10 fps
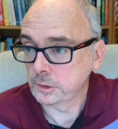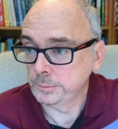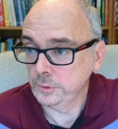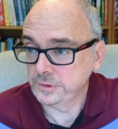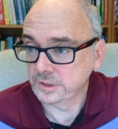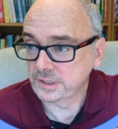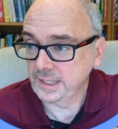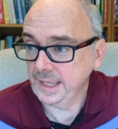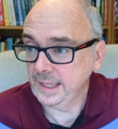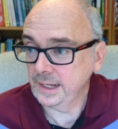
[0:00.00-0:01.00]
move to
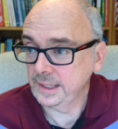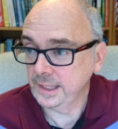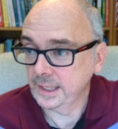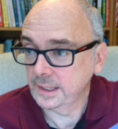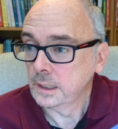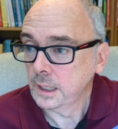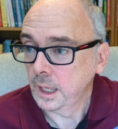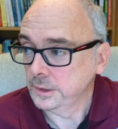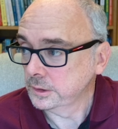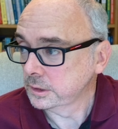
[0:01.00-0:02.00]
scale here
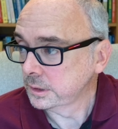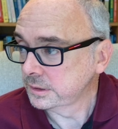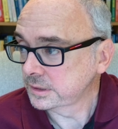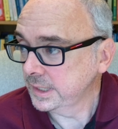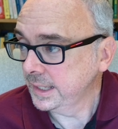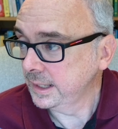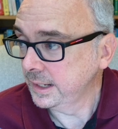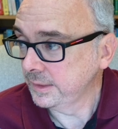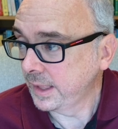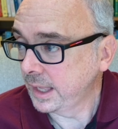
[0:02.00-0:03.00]
and scaling
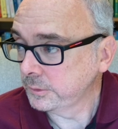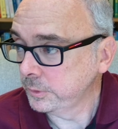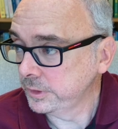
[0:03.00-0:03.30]
that with a